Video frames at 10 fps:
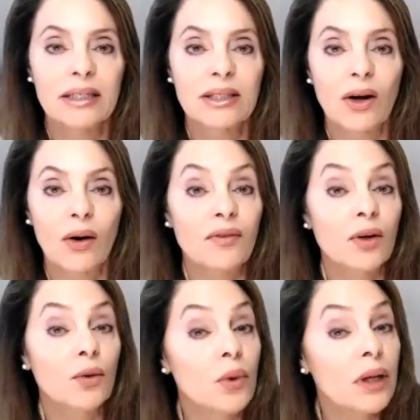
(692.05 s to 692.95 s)
So
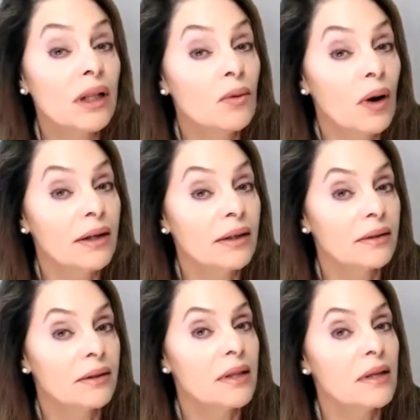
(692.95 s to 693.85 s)
if you really want
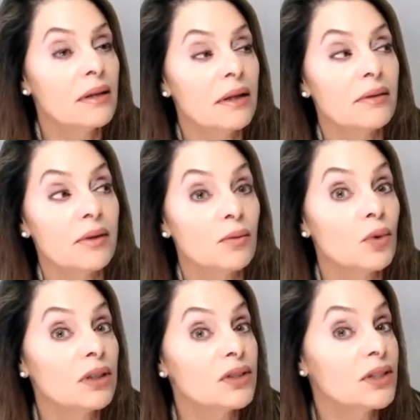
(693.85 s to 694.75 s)
the
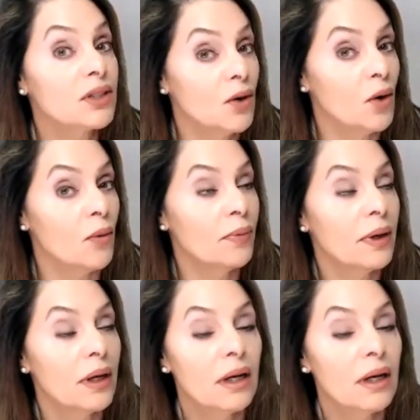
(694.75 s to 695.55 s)
real scoop,